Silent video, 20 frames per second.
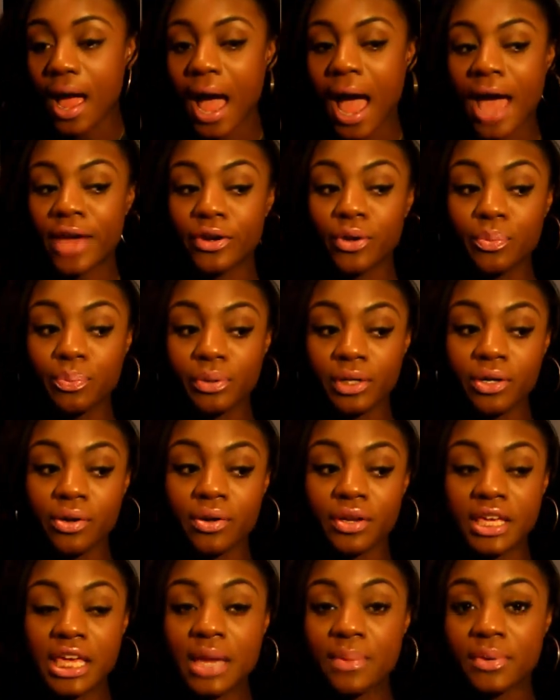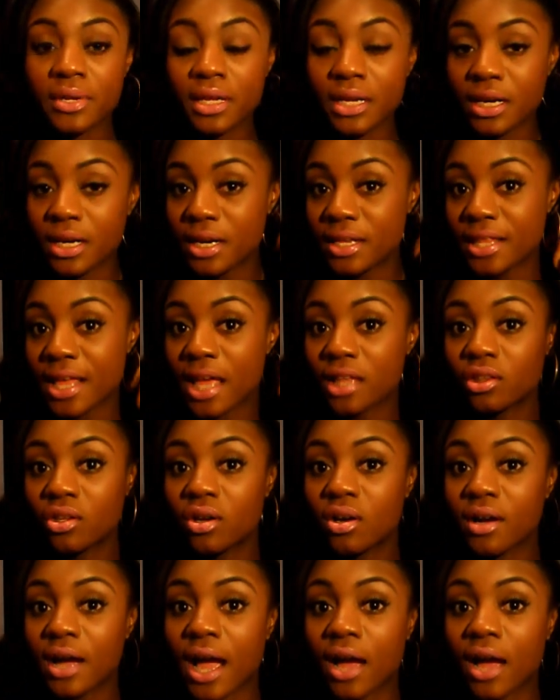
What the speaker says: I don't plan on keeping it in that long.